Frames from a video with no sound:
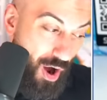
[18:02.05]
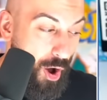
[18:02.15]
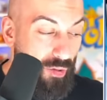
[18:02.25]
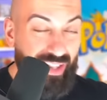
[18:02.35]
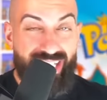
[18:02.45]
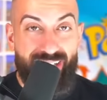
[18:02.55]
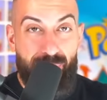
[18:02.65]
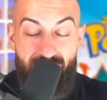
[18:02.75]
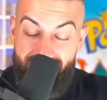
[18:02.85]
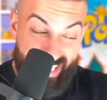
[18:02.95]
Only the
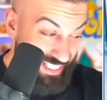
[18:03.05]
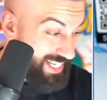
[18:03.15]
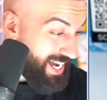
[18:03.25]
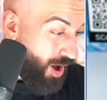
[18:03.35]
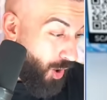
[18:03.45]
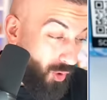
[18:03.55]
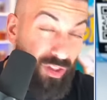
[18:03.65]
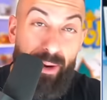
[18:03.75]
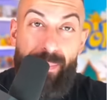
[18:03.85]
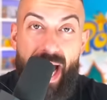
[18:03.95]
like,
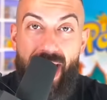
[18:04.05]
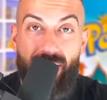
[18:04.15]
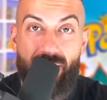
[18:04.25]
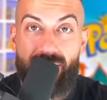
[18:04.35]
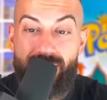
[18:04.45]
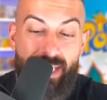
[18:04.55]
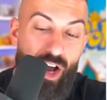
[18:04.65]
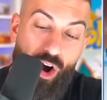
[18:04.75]
only bangers,